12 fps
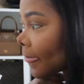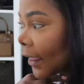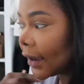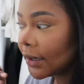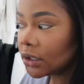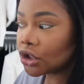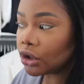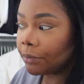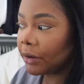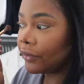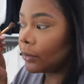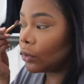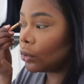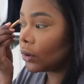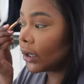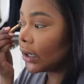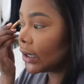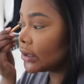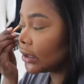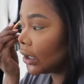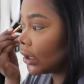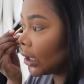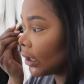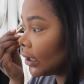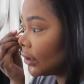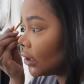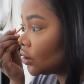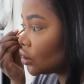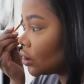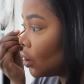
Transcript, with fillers: didn't stop me from organizing like it didn't